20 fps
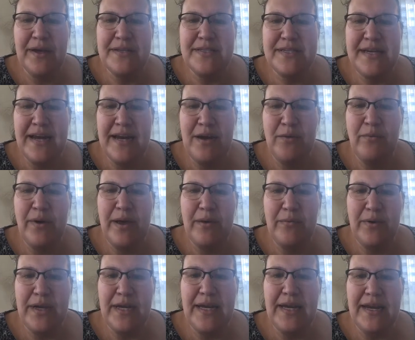us any way
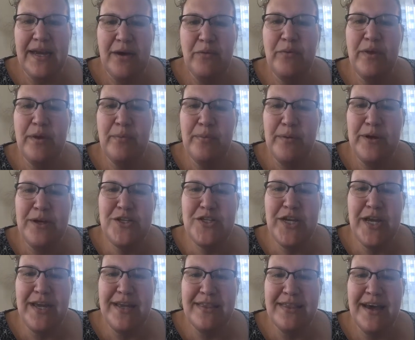we need it. We
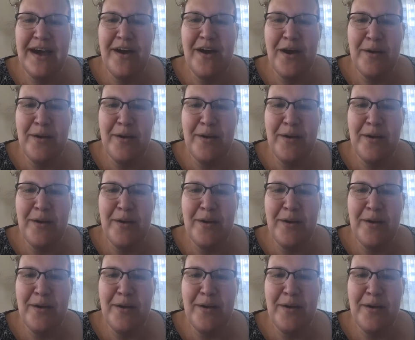appreciate that.